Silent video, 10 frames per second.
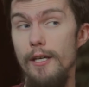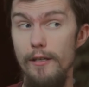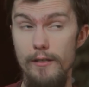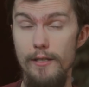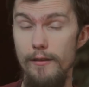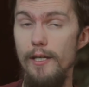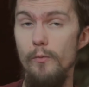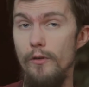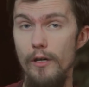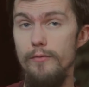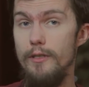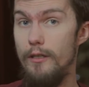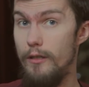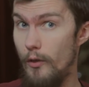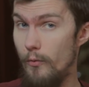is that they were often
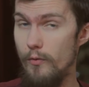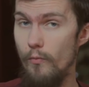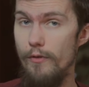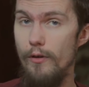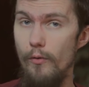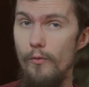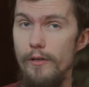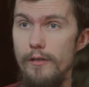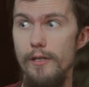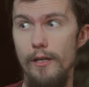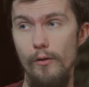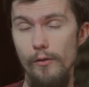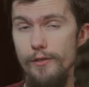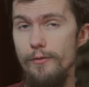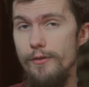close with the courts and
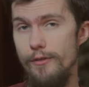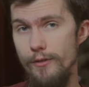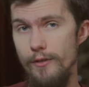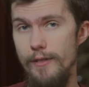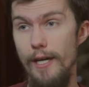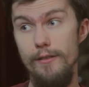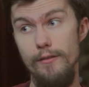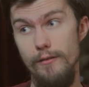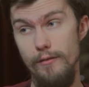also served as